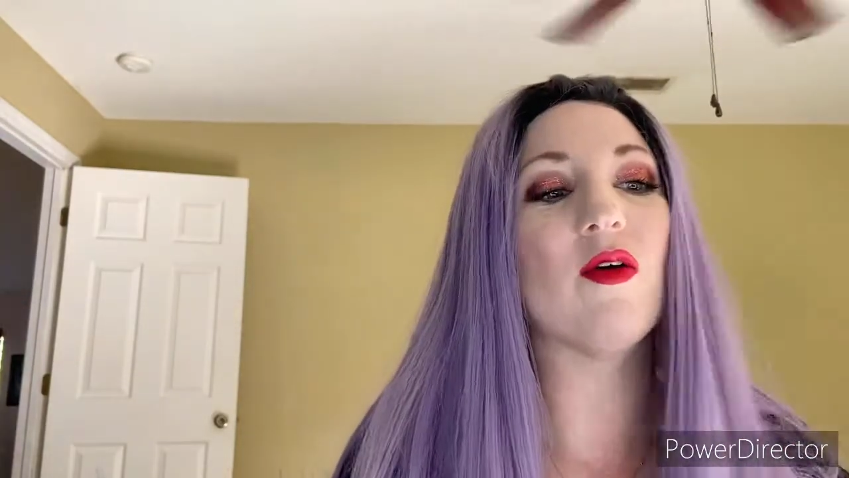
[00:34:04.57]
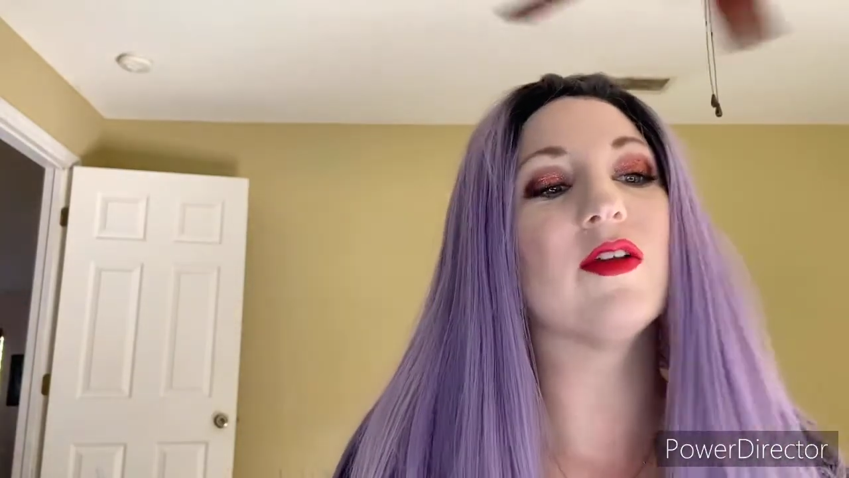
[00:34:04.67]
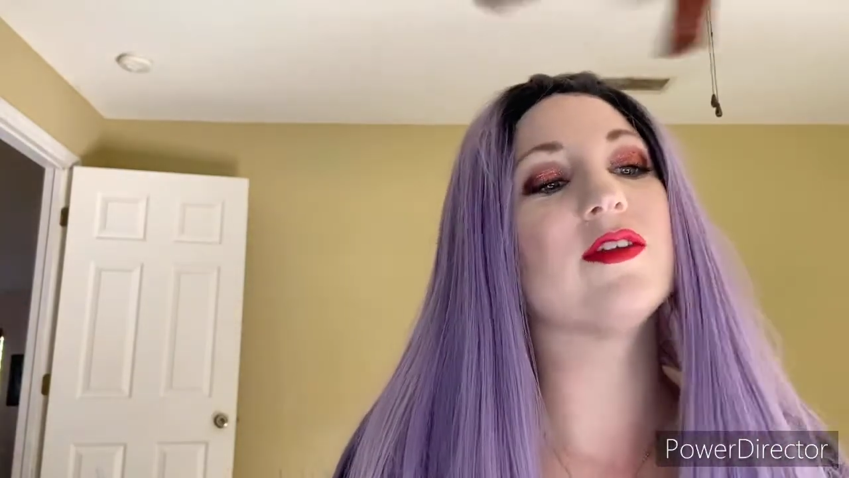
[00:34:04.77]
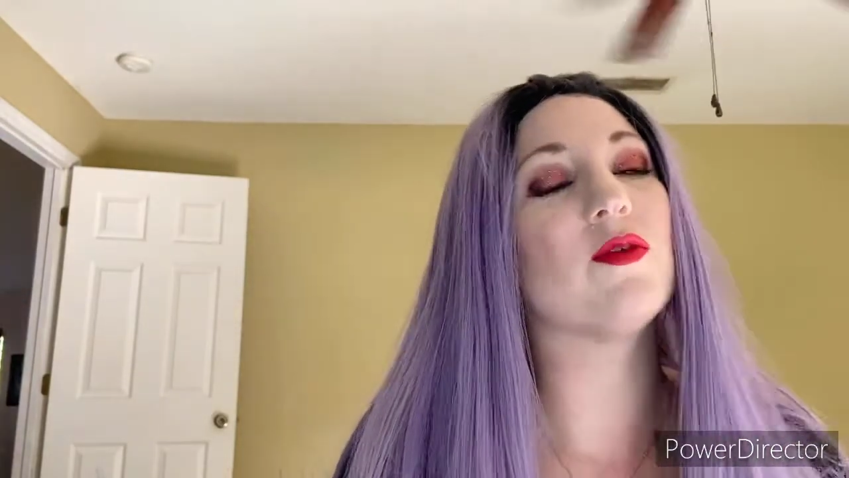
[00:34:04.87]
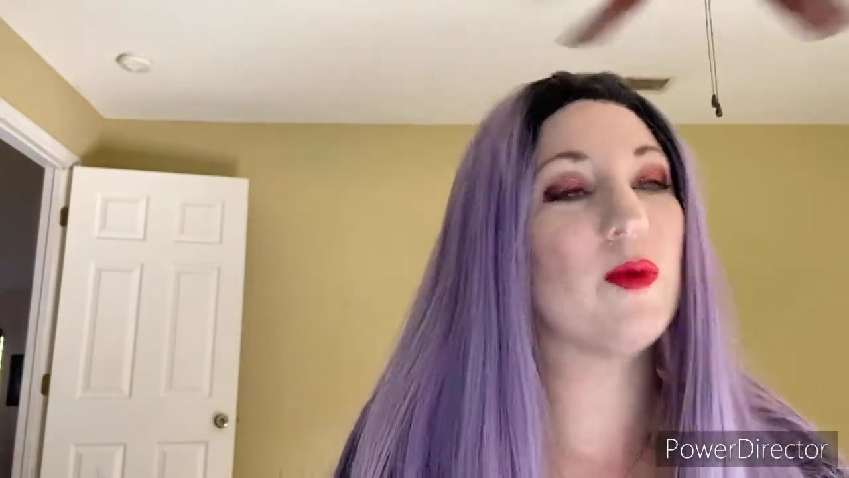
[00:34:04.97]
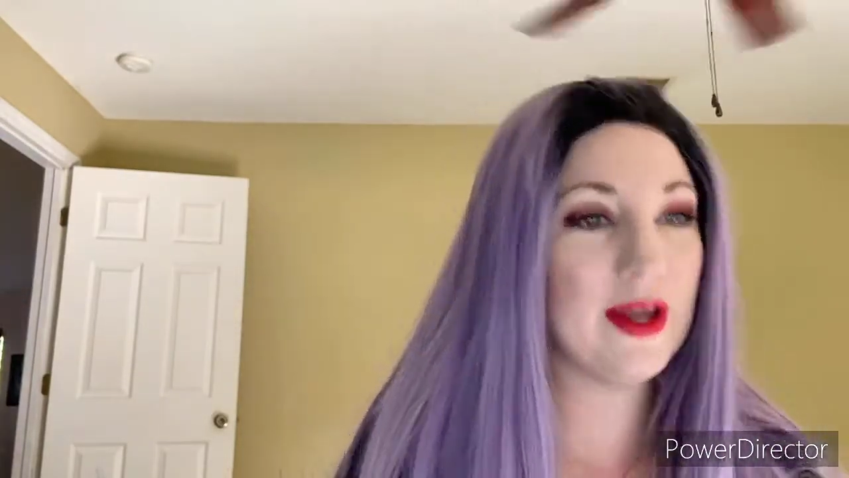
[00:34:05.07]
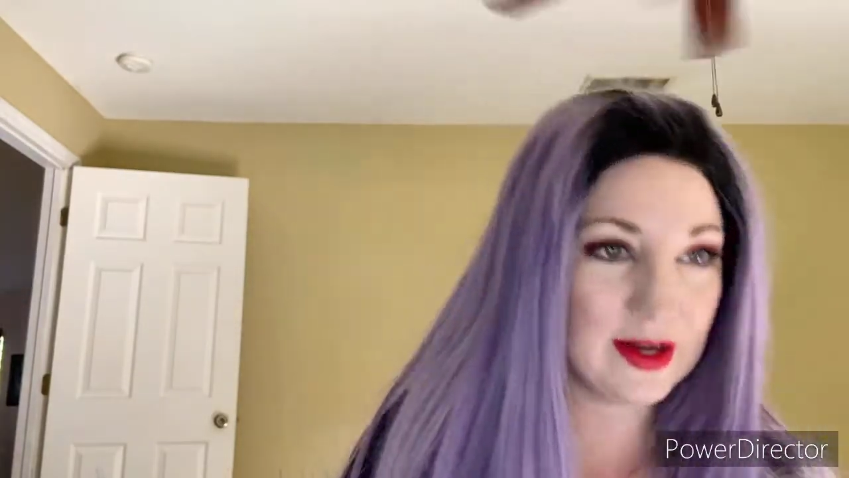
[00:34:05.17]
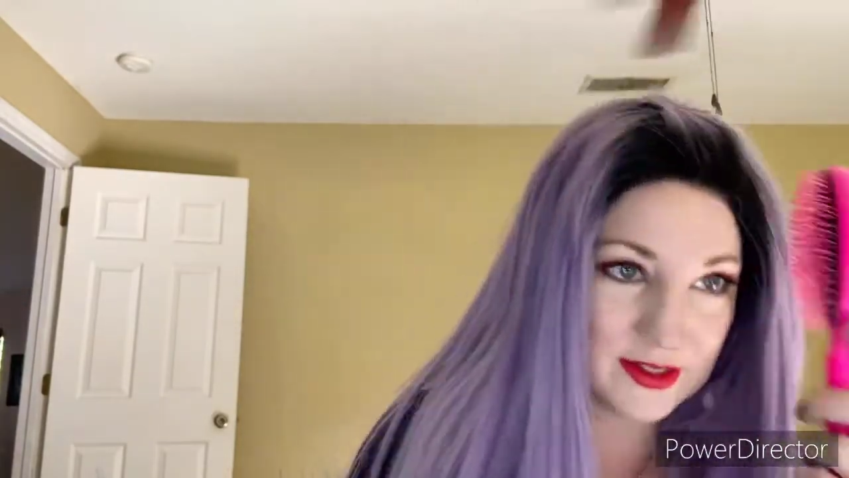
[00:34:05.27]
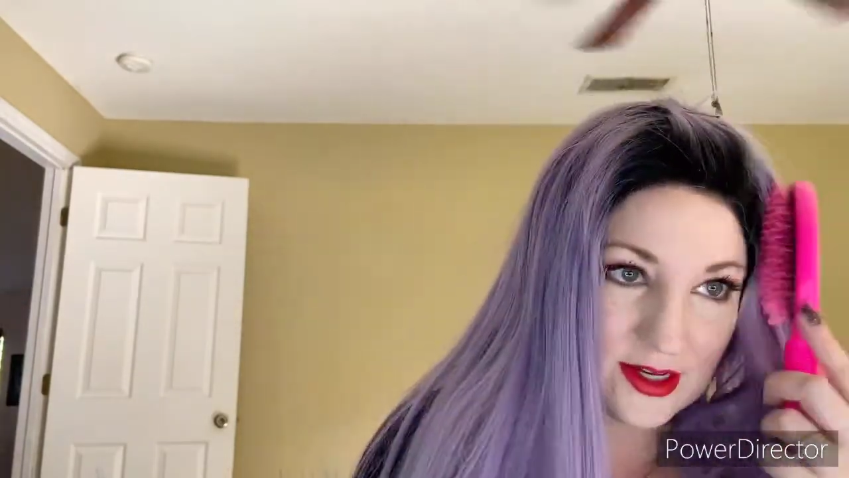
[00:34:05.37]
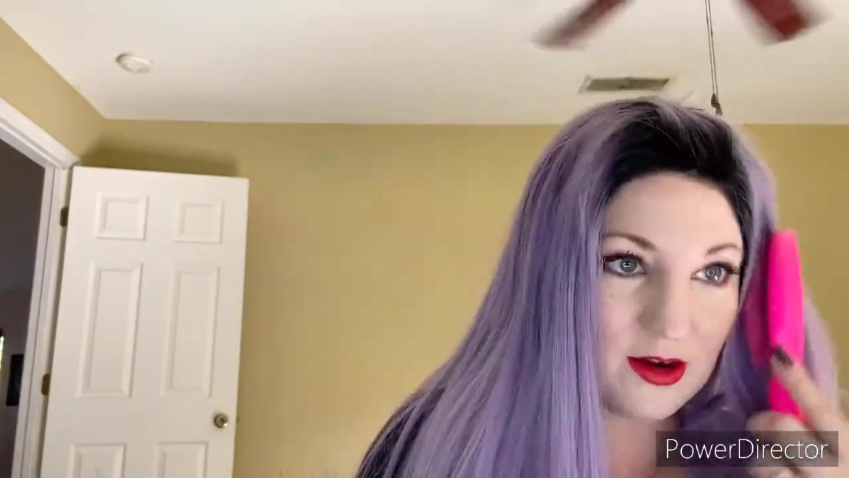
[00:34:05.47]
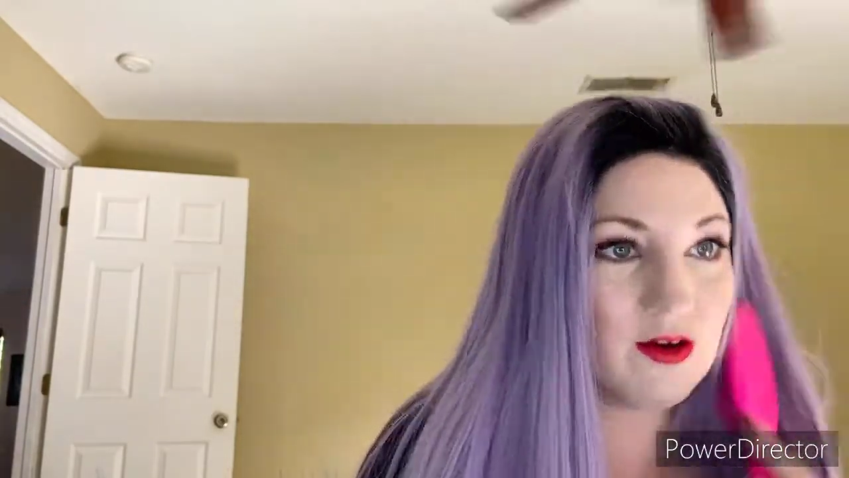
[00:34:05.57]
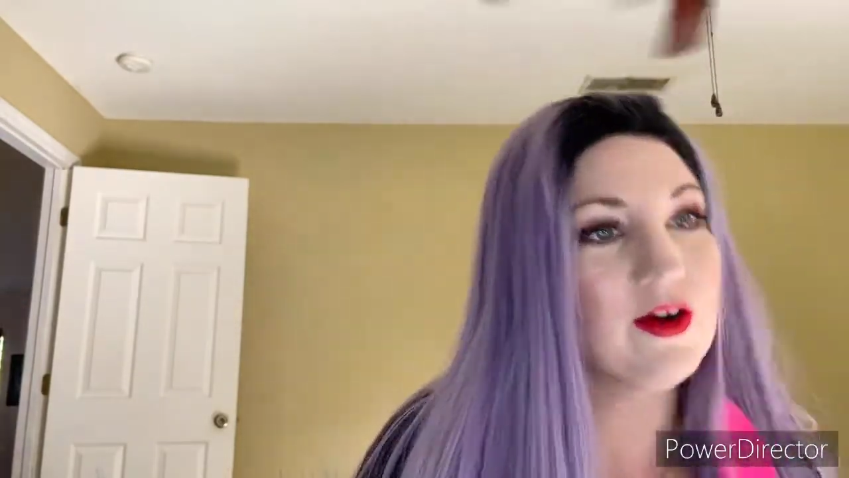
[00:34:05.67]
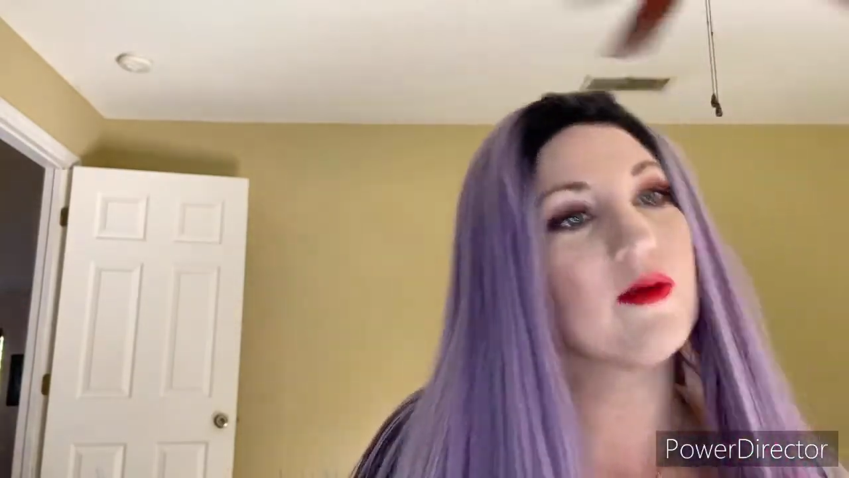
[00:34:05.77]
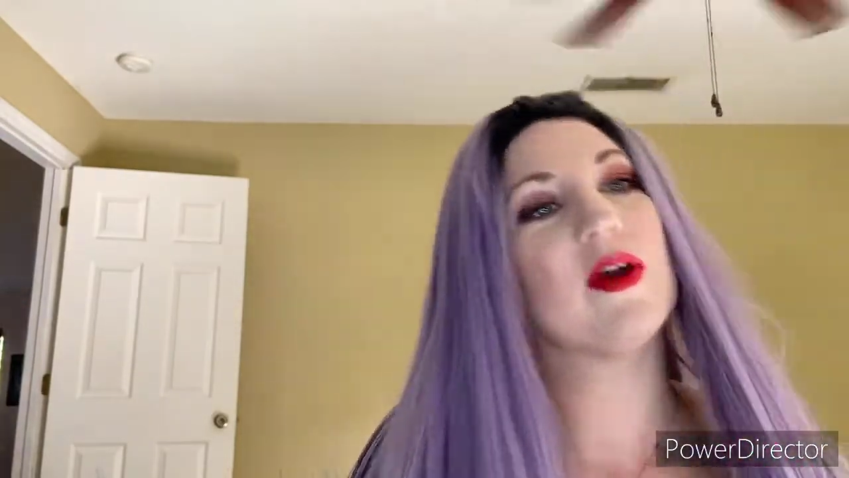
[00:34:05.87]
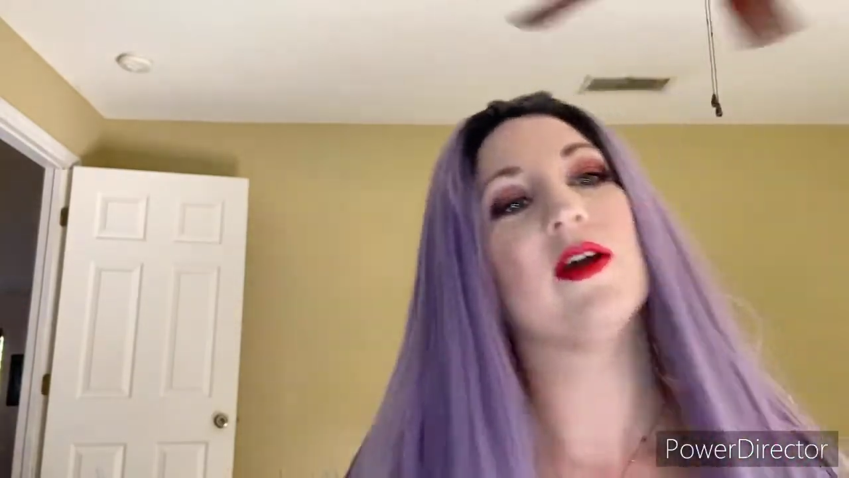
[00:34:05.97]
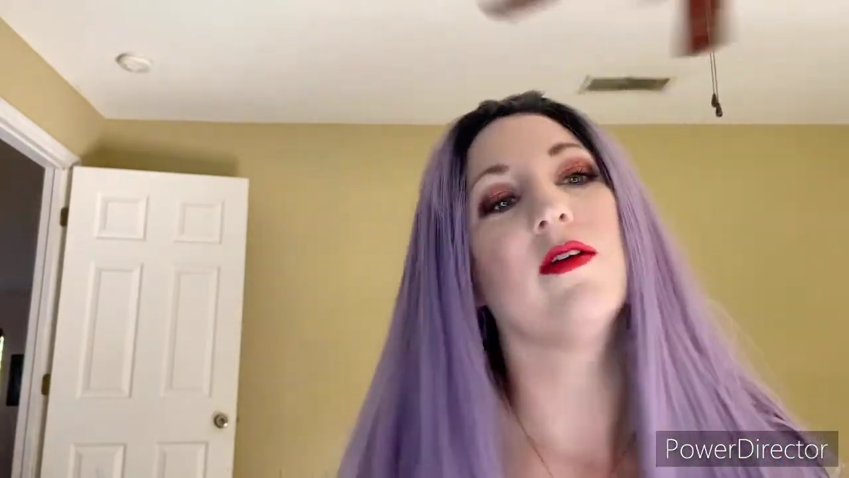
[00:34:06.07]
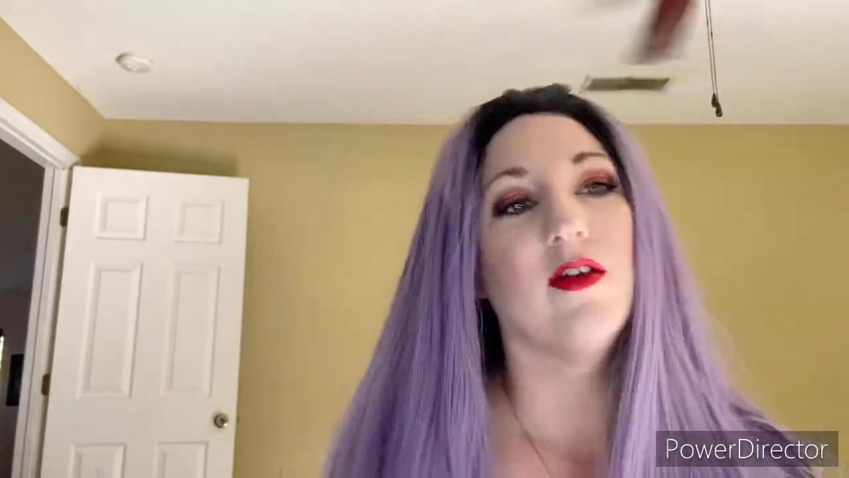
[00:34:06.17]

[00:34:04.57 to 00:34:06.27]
It's a wig. It's not hurting me.